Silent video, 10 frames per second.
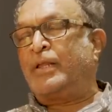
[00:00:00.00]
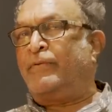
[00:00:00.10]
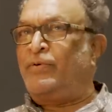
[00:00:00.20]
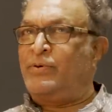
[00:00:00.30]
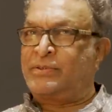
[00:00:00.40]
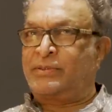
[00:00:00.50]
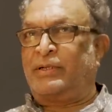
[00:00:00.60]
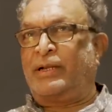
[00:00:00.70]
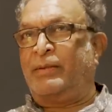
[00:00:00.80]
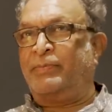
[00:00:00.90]
Of course,
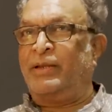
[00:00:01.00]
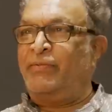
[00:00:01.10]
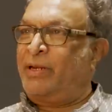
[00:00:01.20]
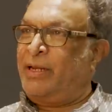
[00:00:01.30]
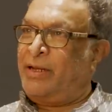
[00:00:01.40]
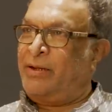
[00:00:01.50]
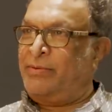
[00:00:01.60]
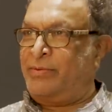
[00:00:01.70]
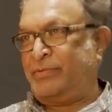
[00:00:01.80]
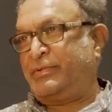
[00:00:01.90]
happy when I
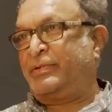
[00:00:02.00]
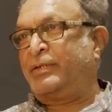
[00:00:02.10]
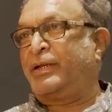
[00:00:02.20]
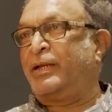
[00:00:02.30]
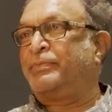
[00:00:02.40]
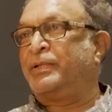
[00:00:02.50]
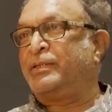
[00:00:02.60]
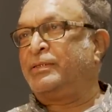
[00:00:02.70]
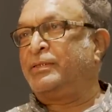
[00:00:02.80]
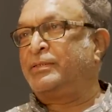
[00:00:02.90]
have, and happy
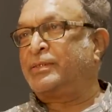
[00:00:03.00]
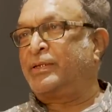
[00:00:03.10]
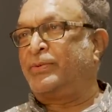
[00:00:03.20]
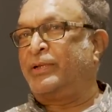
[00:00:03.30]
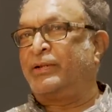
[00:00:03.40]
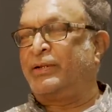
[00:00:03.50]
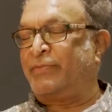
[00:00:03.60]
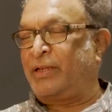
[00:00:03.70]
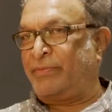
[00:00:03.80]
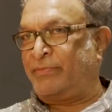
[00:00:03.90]
in something
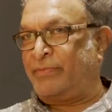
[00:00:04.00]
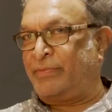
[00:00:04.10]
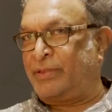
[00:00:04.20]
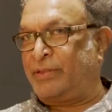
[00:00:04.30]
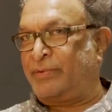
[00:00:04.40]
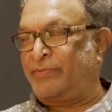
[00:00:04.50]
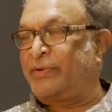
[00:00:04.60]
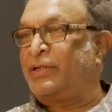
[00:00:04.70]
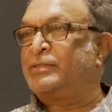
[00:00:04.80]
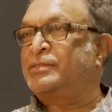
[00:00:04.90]
like that, with
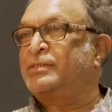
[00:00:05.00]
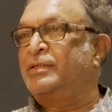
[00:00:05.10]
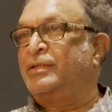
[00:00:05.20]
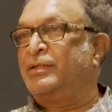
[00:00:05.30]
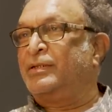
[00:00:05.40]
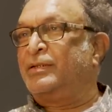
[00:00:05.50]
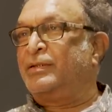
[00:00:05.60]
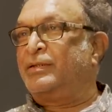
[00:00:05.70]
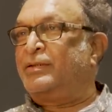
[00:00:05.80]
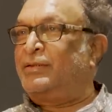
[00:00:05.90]
friends.
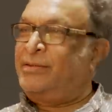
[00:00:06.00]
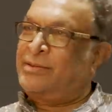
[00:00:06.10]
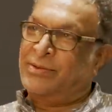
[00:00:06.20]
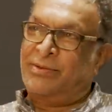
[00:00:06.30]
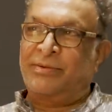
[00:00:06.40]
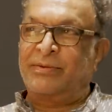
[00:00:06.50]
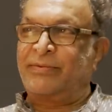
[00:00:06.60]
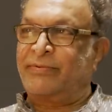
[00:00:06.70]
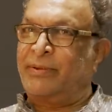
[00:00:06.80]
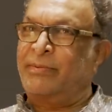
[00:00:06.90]

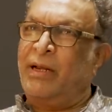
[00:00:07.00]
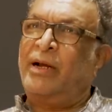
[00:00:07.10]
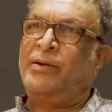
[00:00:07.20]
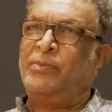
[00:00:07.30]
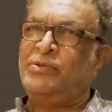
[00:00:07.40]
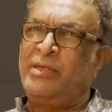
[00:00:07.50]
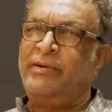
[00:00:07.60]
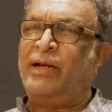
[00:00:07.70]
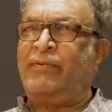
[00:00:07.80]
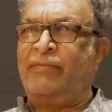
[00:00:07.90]
So, right. And
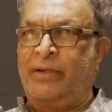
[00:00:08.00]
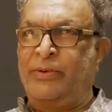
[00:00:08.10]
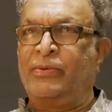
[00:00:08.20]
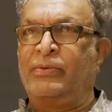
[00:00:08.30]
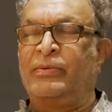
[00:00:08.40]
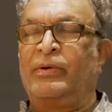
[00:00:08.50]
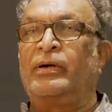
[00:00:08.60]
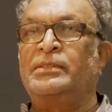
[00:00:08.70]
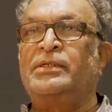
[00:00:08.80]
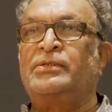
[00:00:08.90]
mostly when you
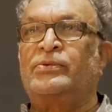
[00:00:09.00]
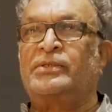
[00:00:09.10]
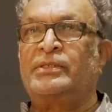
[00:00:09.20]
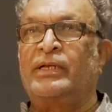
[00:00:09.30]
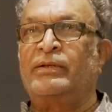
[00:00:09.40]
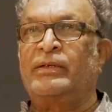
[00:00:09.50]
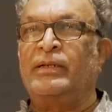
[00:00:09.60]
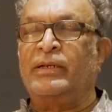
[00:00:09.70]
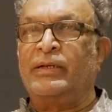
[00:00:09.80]
ask this question, I